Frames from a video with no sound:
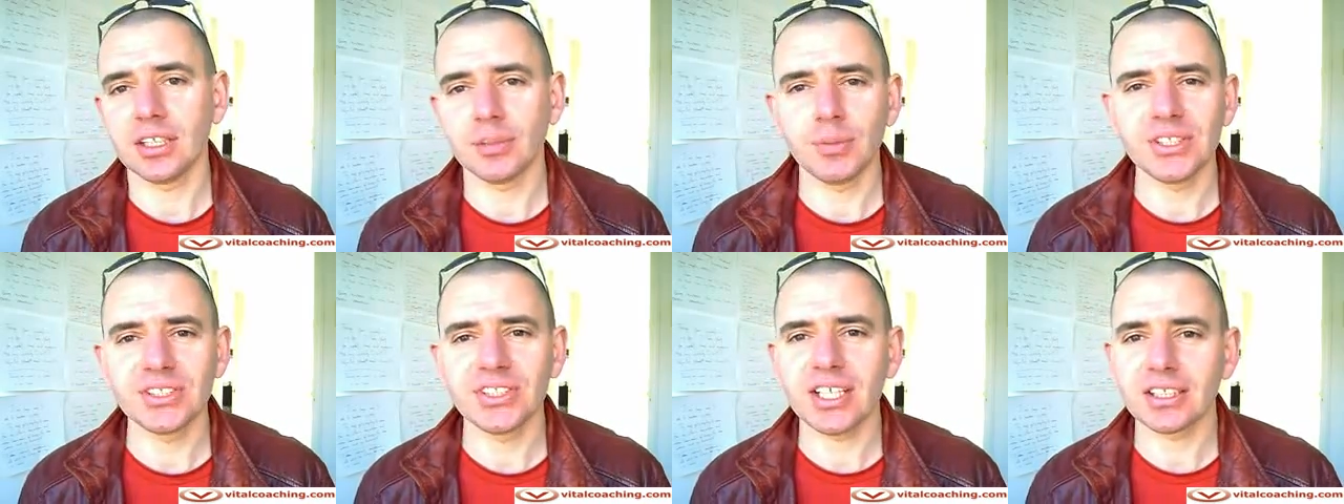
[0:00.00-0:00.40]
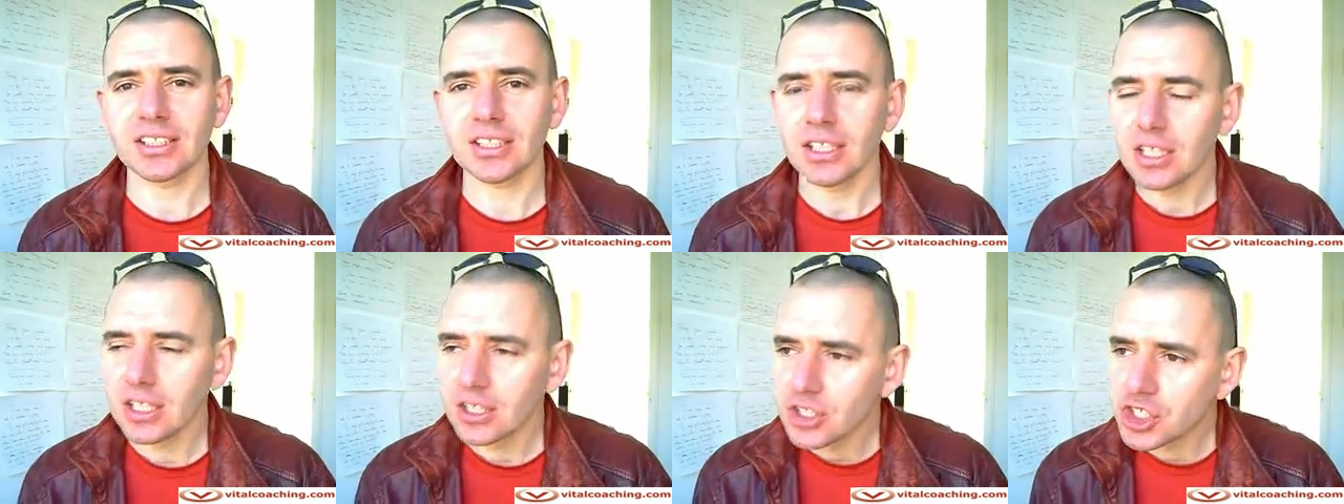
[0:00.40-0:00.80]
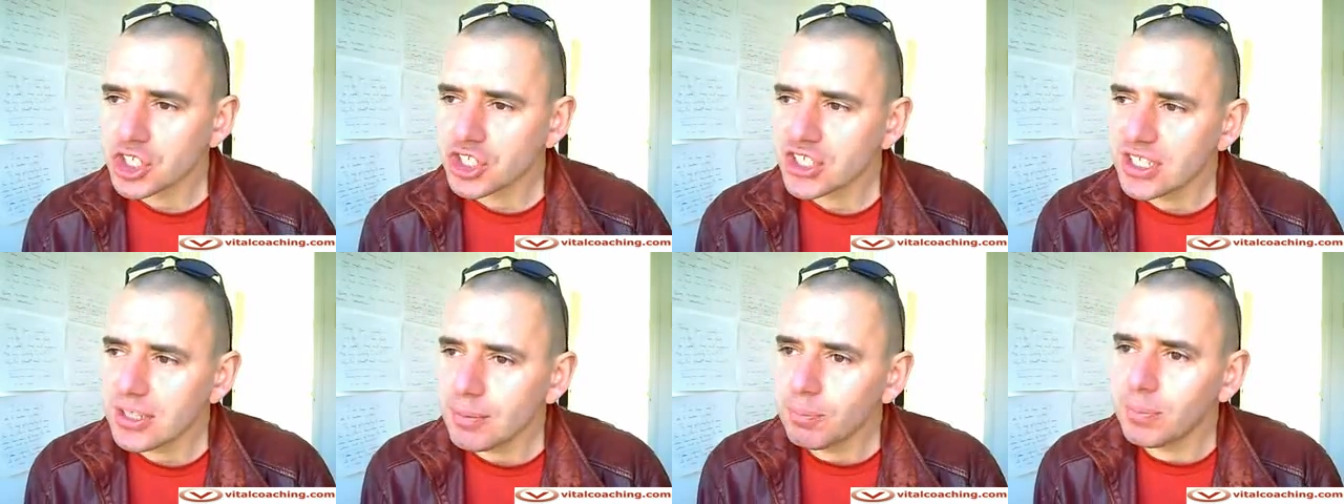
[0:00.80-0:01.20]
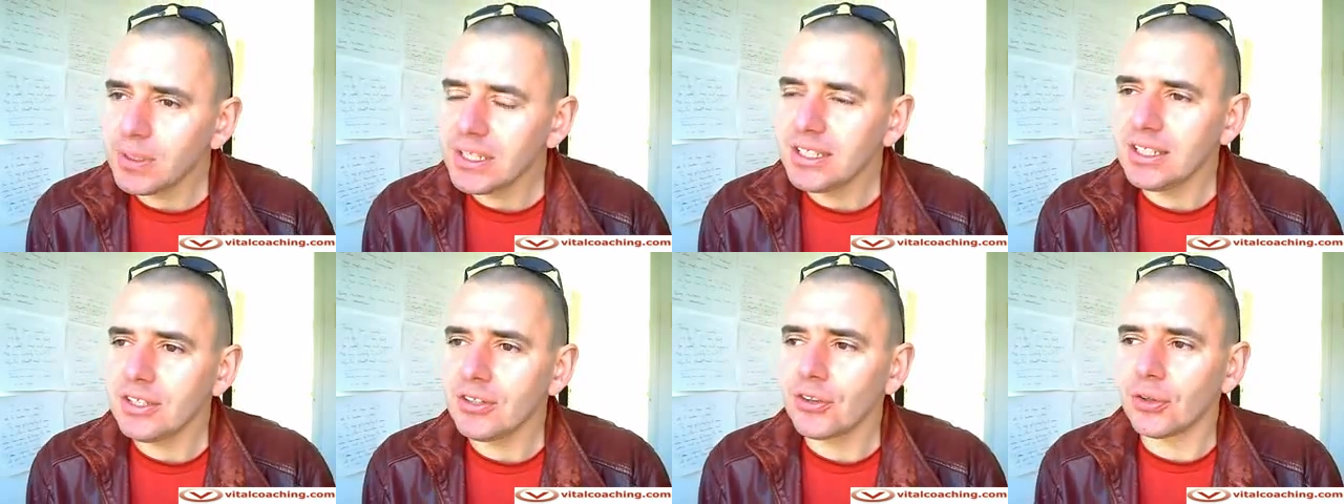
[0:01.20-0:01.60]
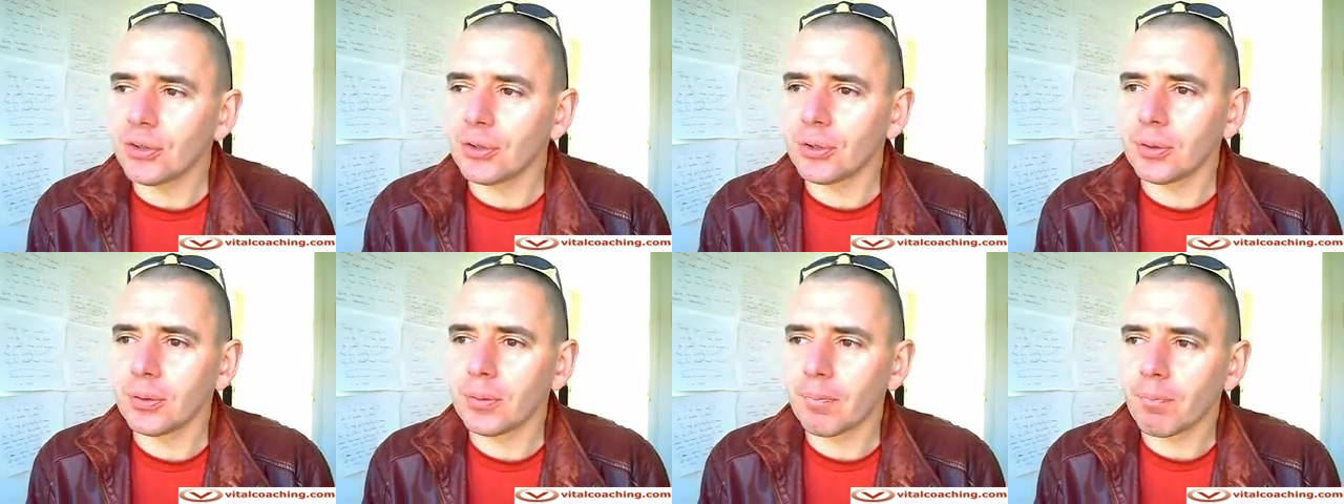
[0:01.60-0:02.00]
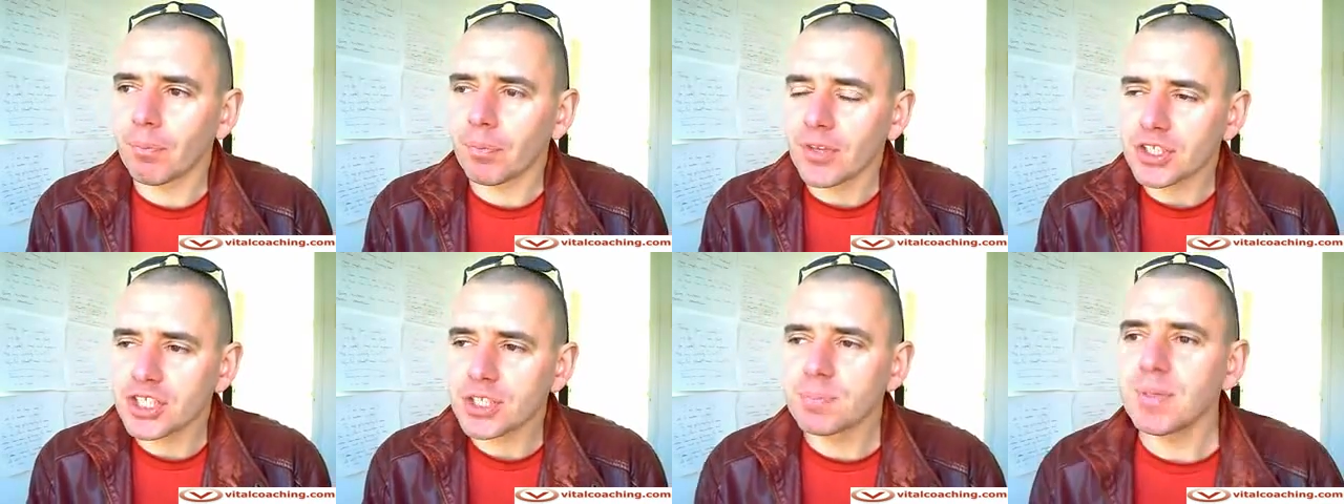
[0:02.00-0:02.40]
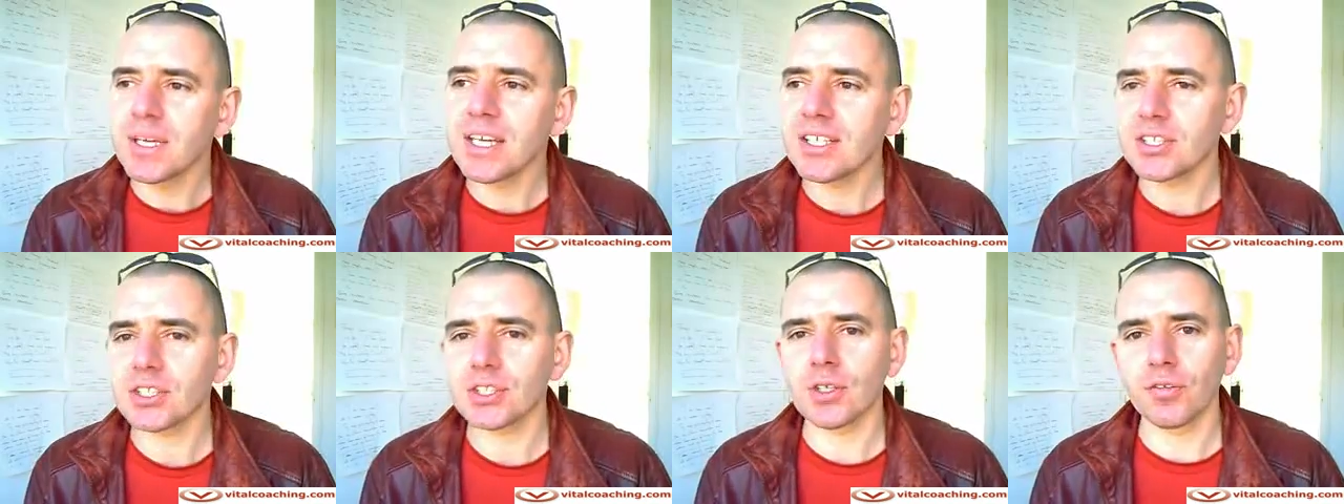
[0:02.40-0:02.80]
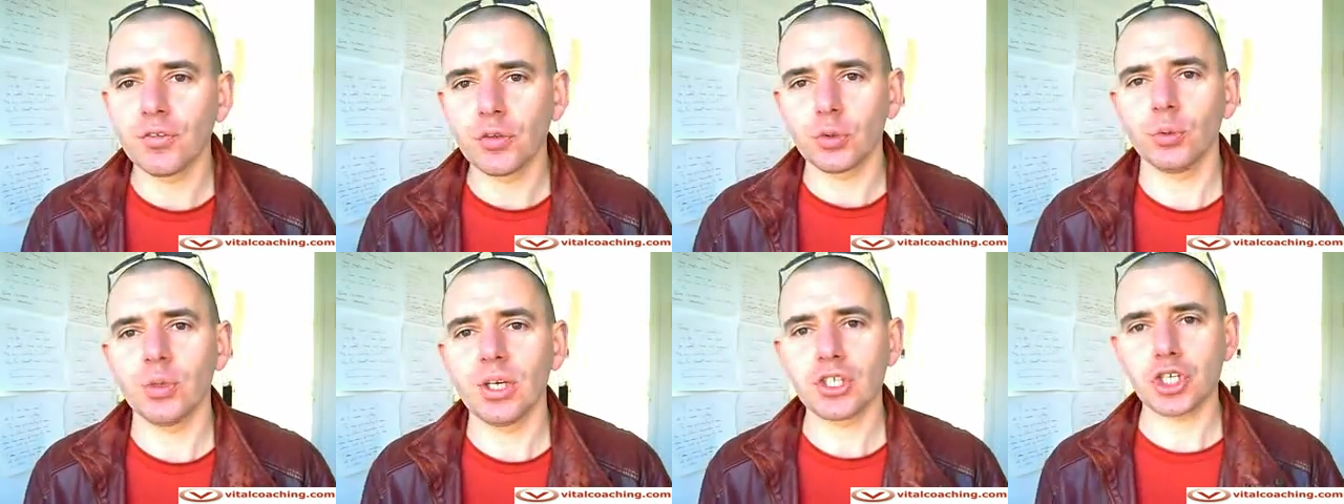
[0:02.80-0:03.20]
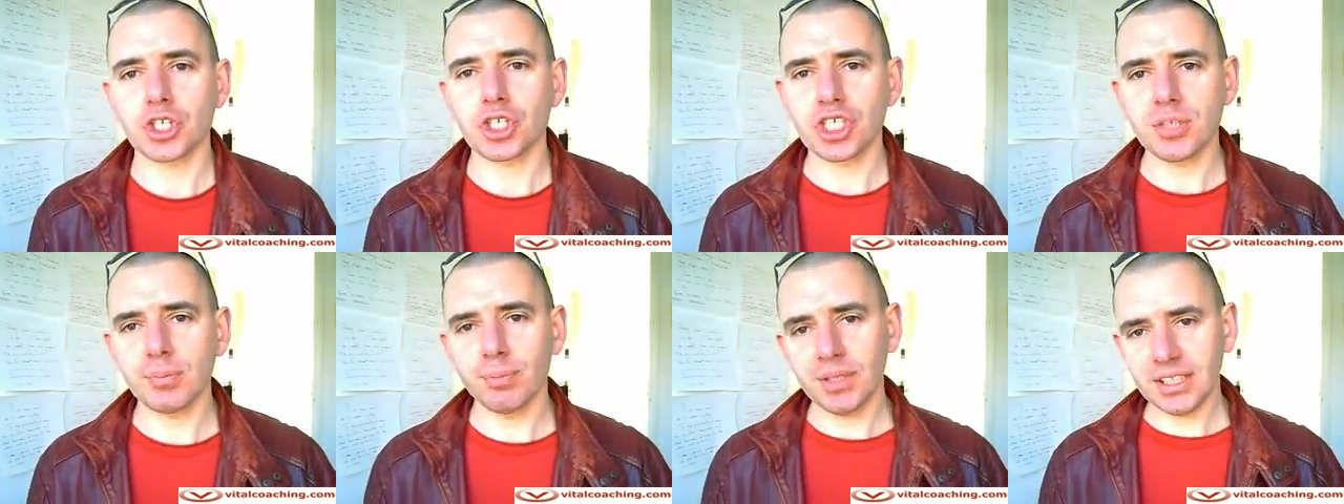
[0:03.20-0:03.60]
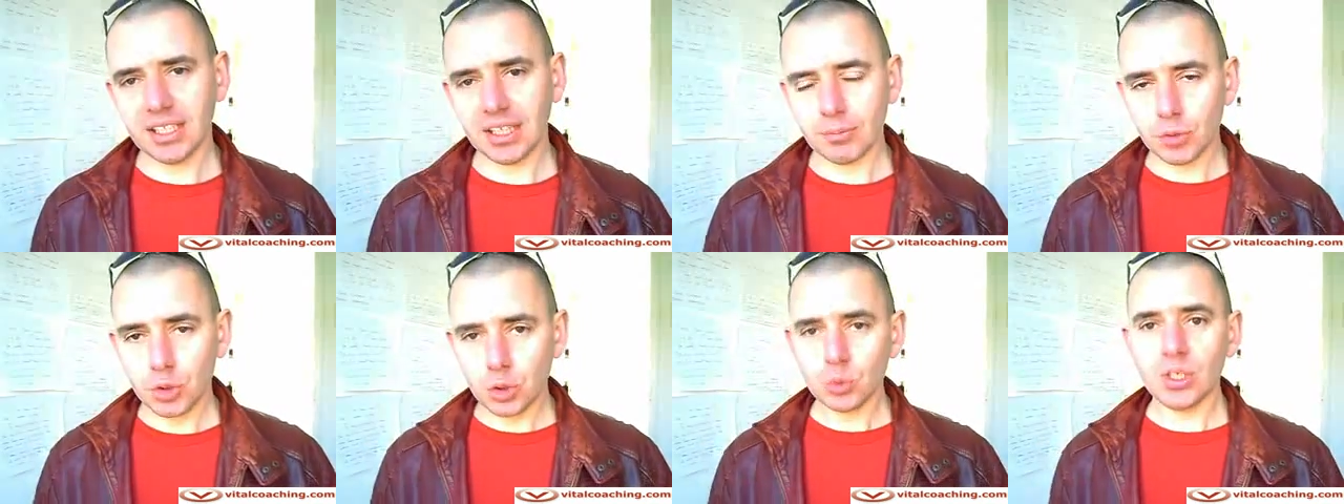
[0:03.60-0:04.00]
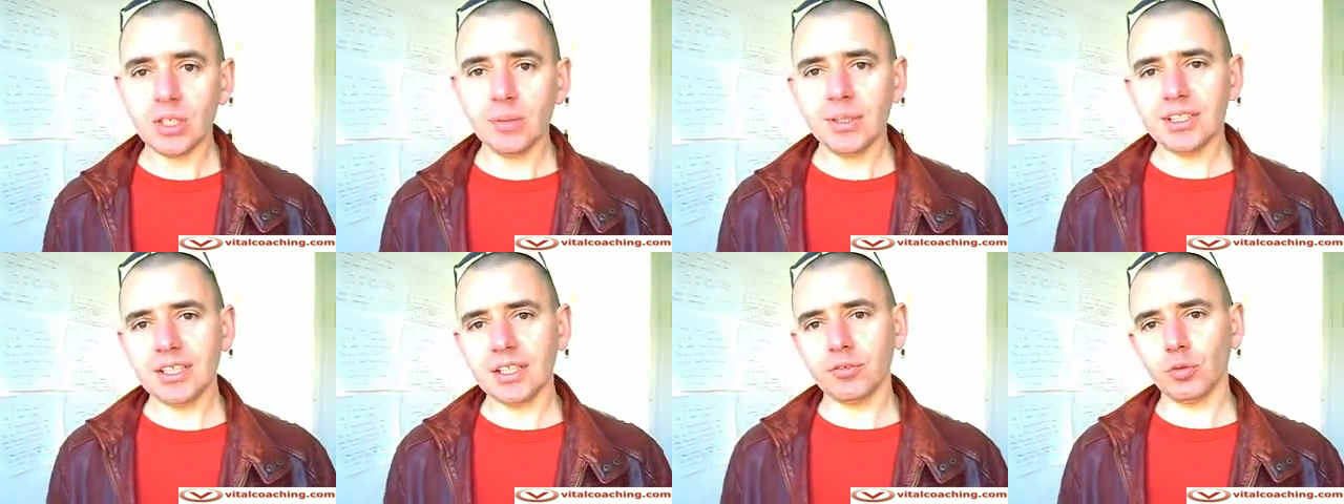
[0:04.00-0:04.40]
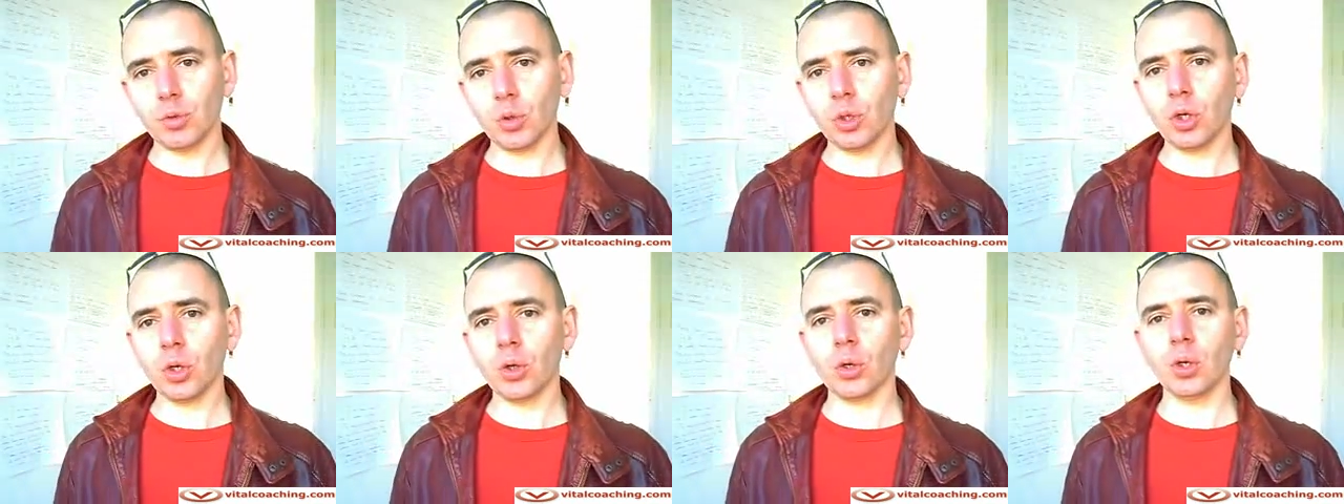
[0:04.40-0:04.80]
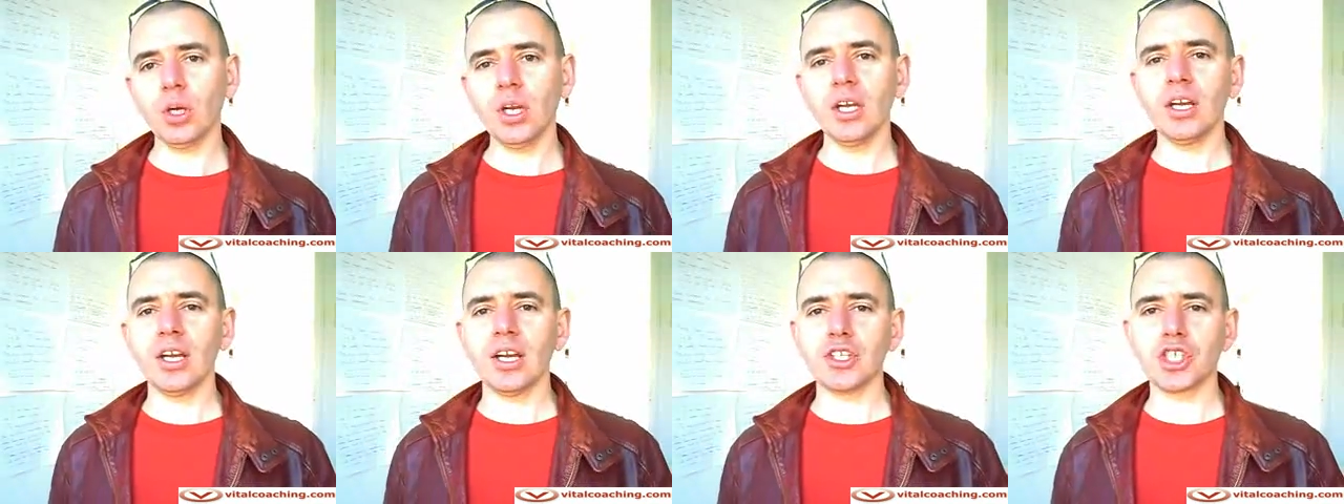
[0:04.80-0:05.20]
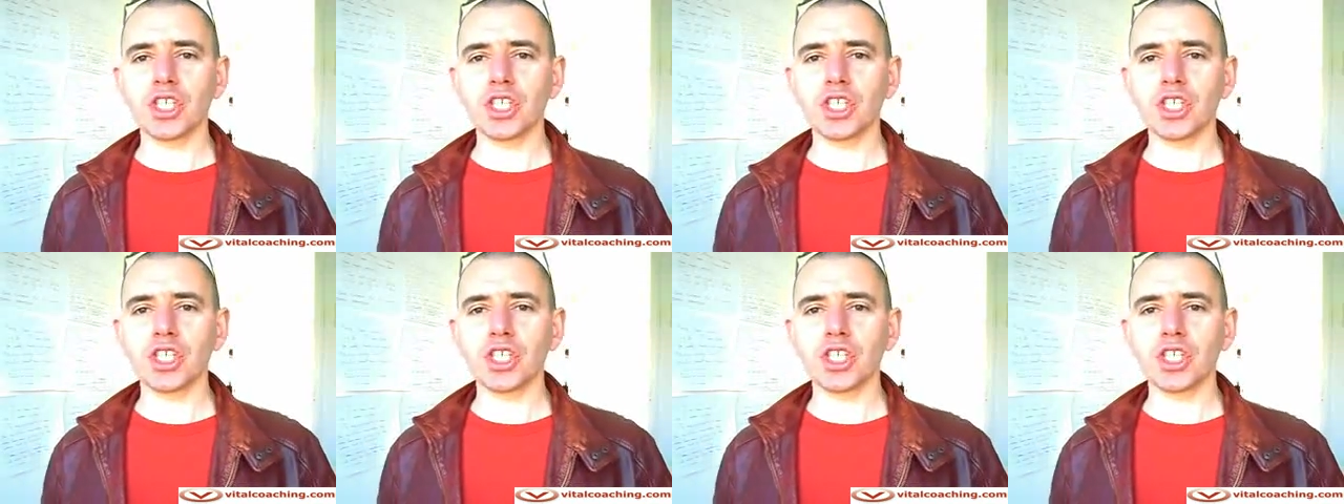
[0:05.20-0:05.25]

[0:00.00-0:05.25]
It means that simply the space of the relationship became too limiting for her,